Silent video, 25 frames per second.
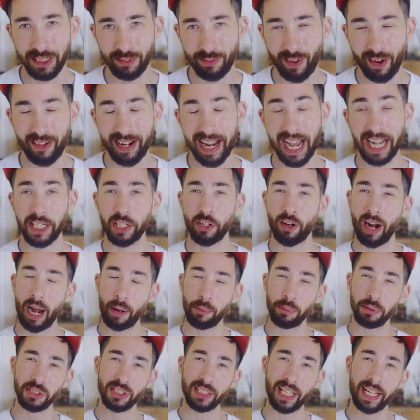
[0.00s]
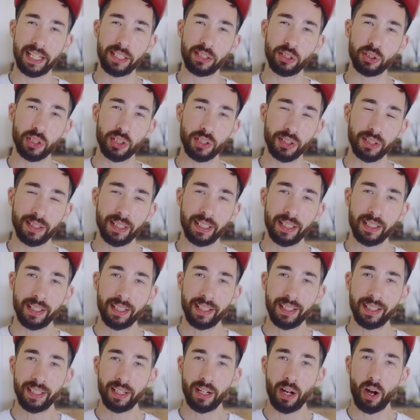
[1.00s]
very accurate. I will say it doesn't
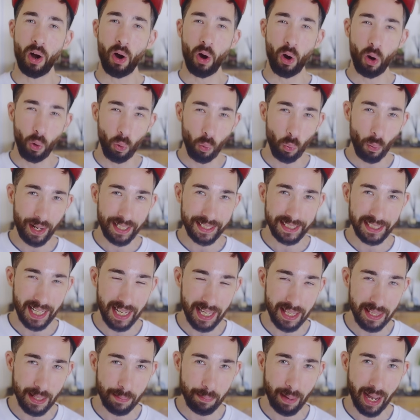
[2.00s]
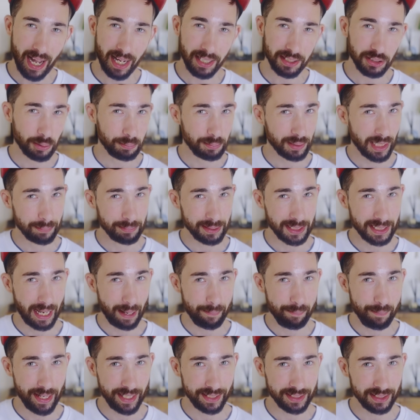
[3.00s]
always hit the mark. Sometimes it
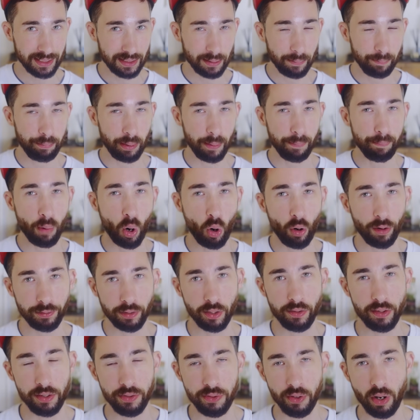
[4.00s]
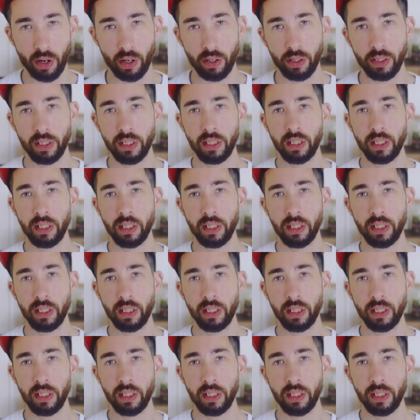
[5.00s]
can miss, but more often than not,